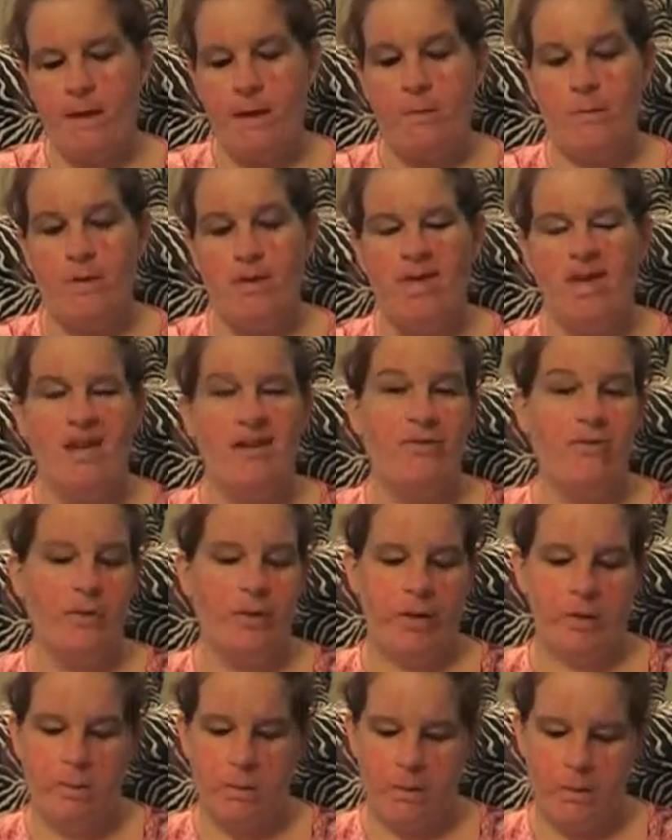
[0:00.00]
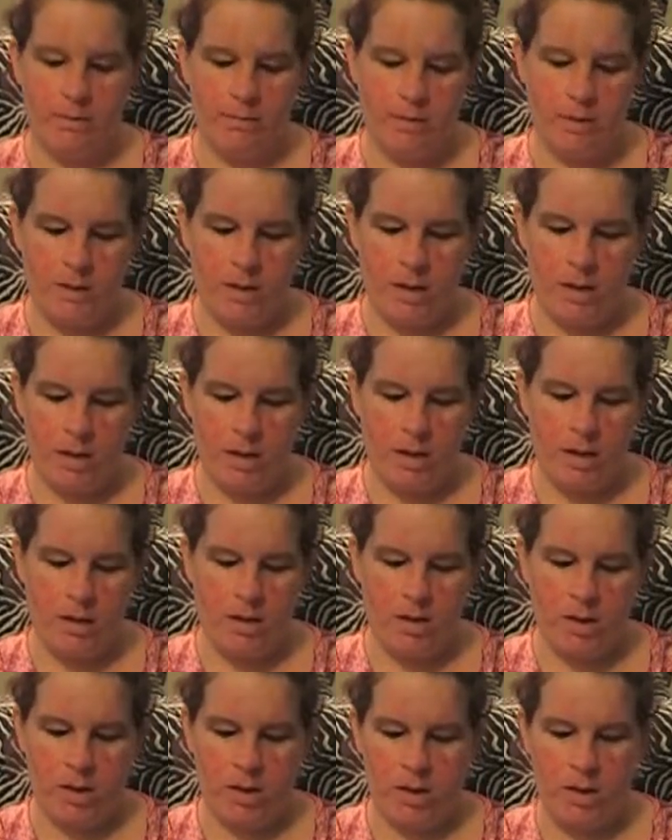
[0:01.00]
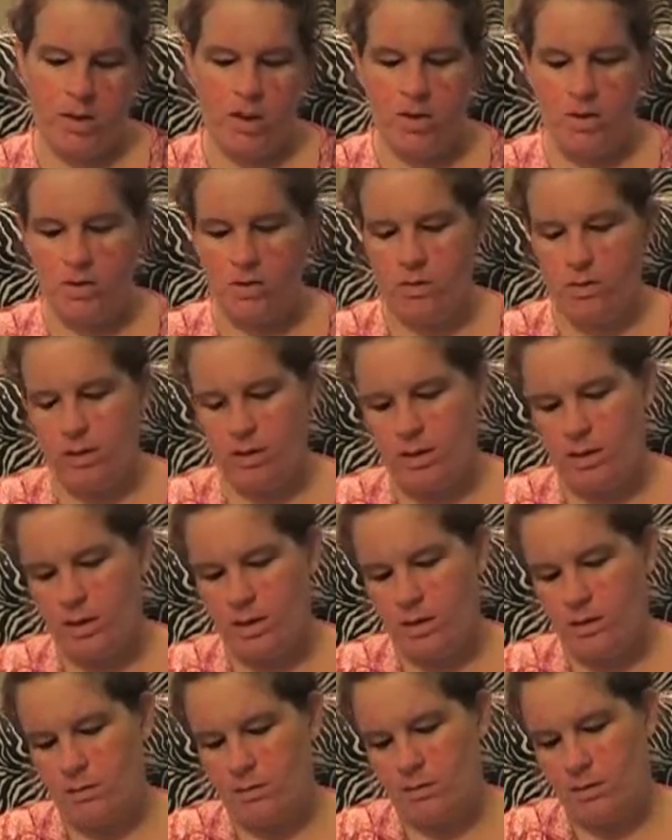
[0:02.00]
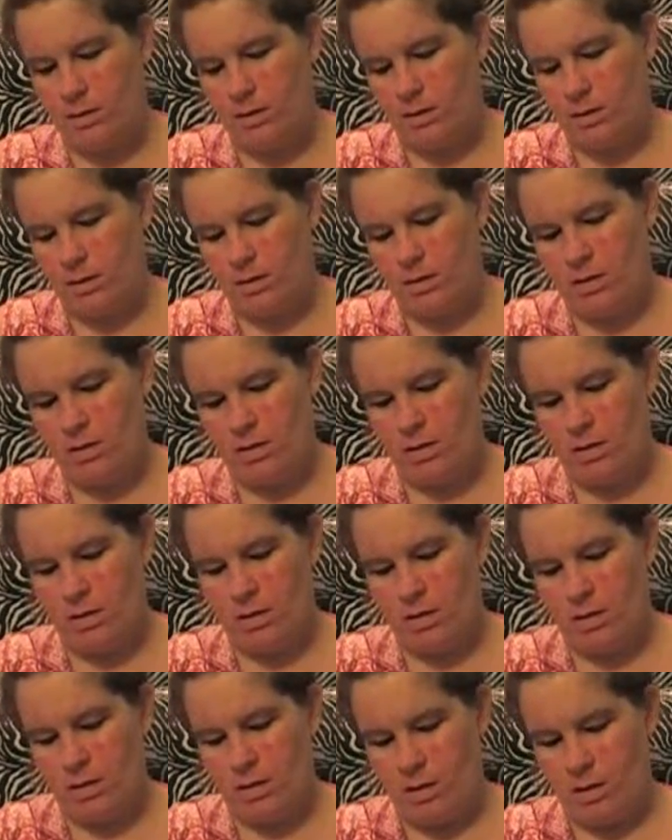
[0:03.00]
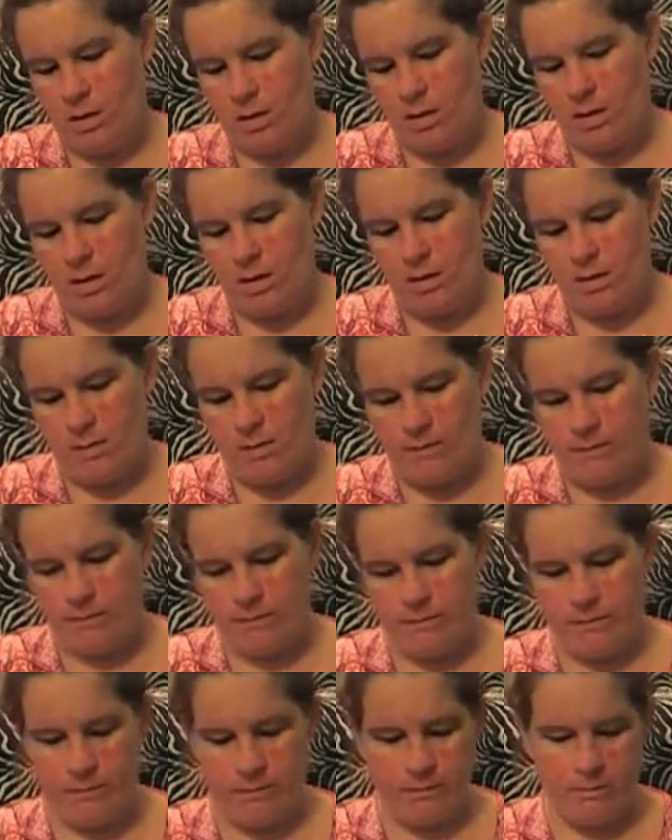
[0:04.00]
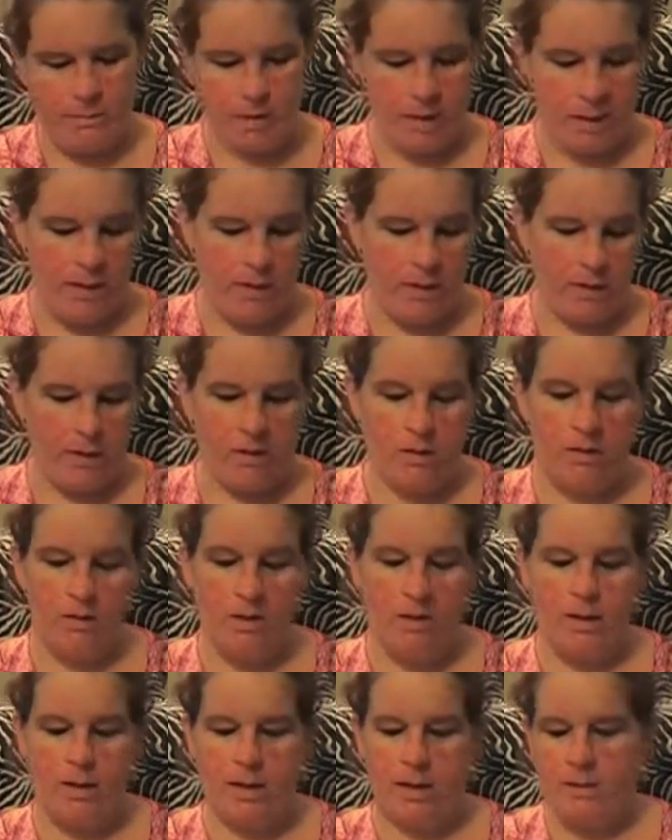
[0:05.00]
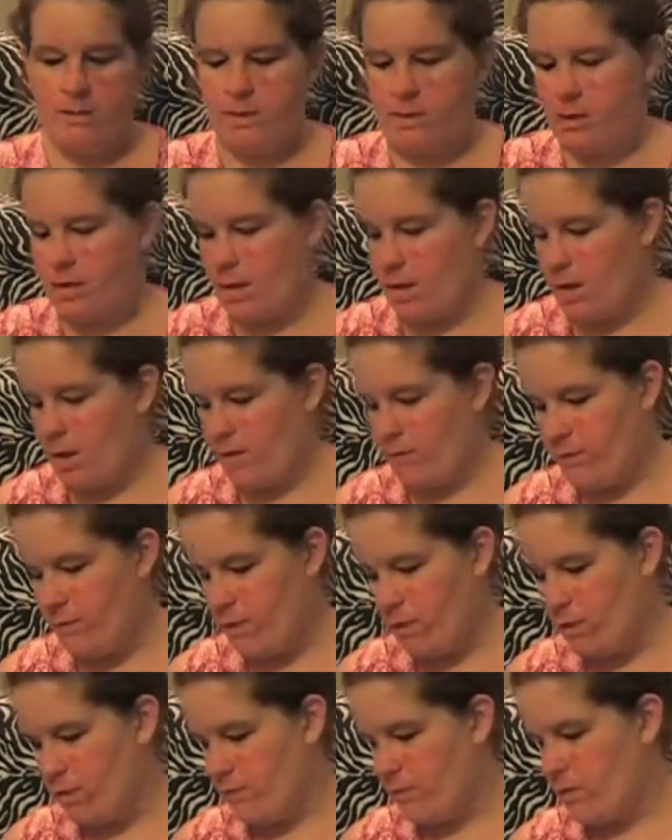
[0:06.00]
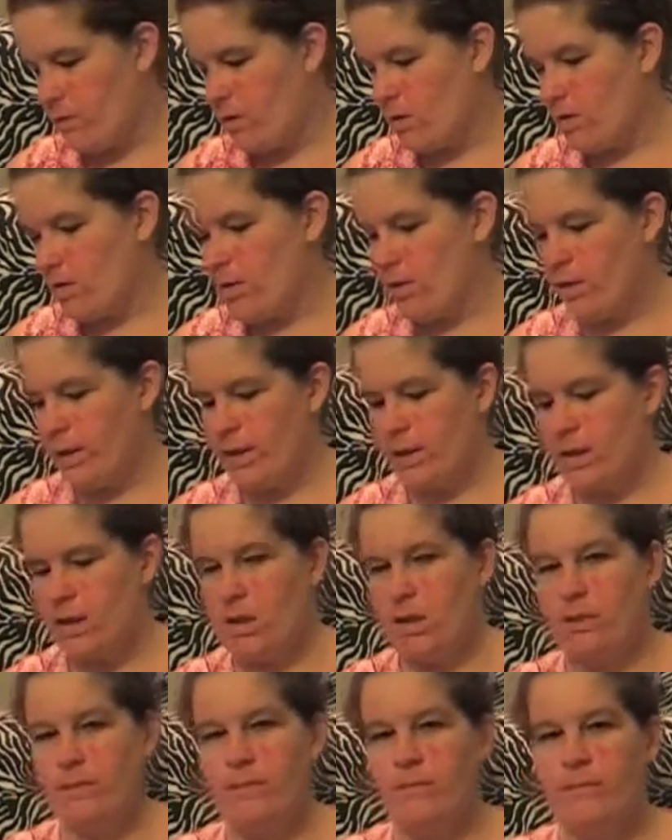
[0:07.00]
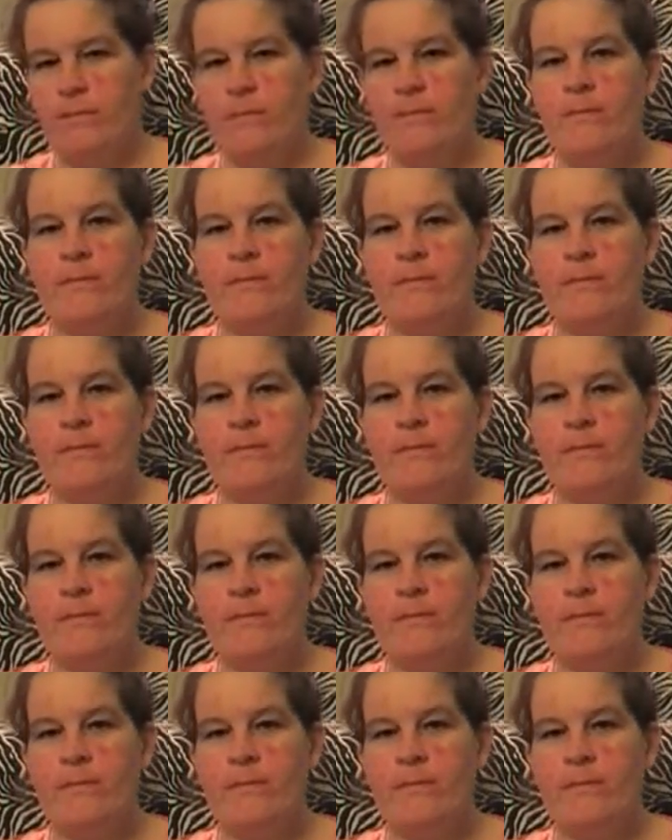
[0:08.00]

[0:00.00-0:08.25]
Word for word: I'm going to carefully open them so I can kind of try to show you the stamps. Um, but yeah, these are the stamps that I got for her for her collection.